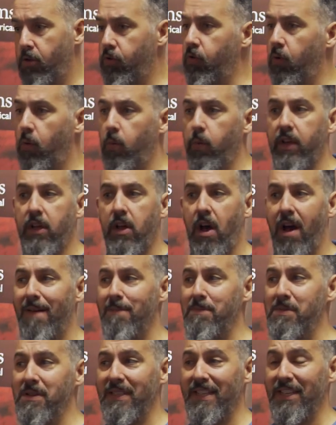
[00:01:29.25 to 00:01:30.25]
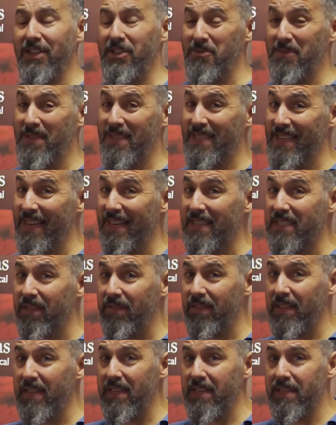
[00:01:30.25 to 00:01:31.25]
So we commonly do six
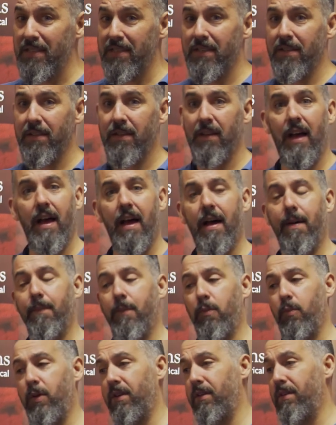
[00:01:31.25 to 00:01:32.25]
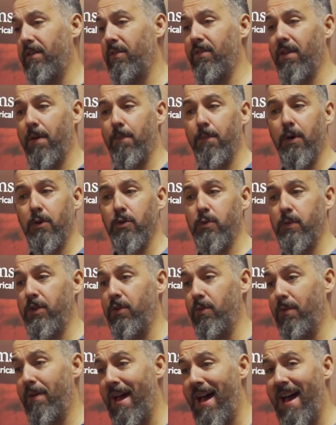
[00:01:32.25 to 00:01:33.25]
of these. Um, we do some boats, we
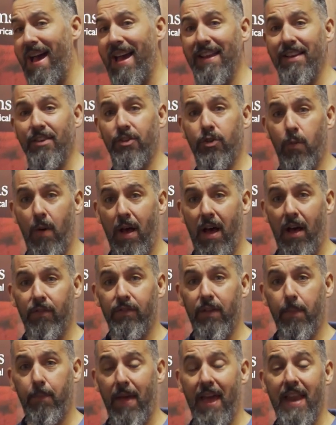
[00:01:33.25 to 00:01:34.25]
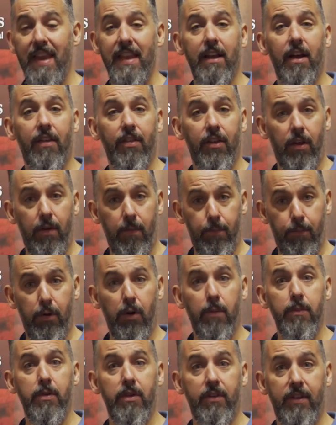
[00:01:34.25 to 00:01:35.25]
do nine, 12, depending on the
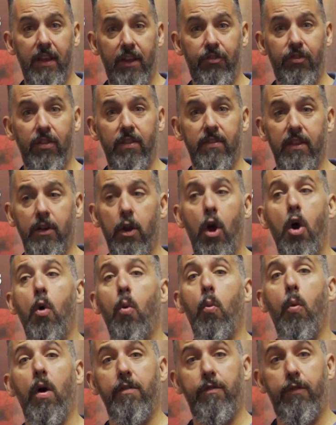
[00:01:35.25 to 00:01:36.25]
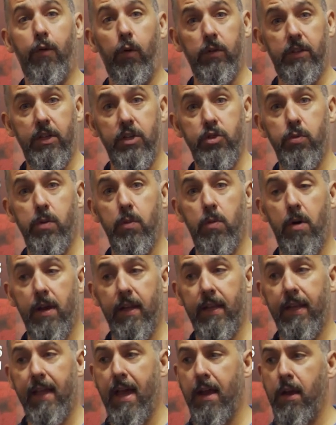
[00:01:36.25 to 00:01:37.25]
permutations and what voltage we want
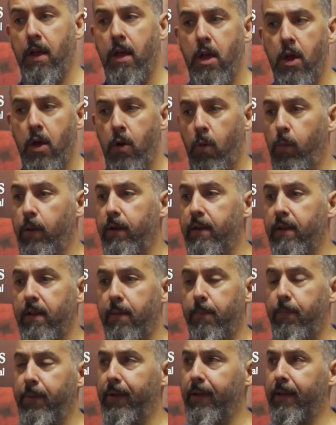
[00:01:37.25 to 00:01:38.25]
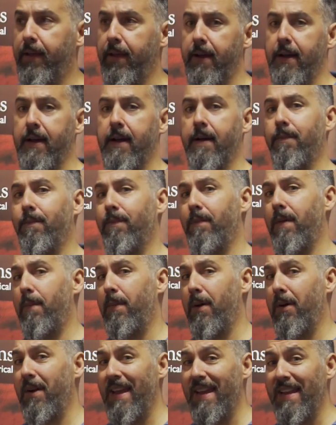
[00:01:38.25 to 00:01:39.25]
to get. We did a big, um,
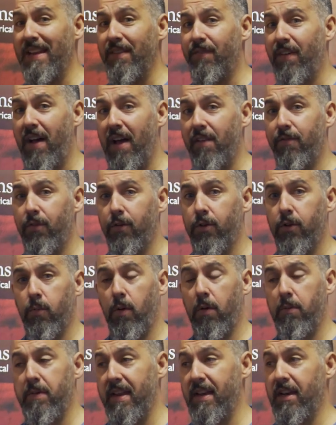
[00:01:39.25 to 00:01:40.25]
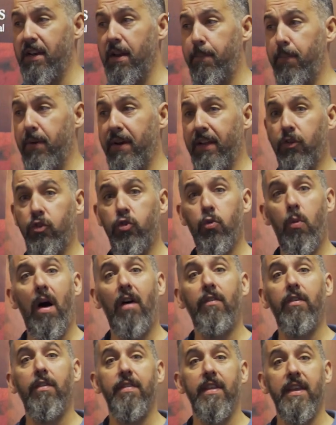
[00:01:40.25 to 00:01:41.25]
about 85 footer where we ended up putting
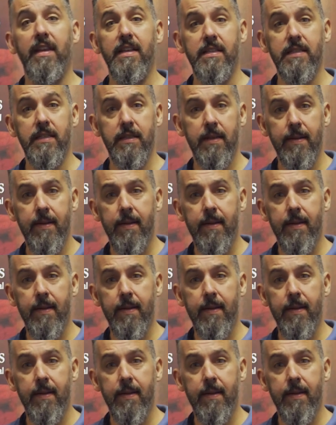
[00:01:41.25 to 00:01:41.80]
12 of these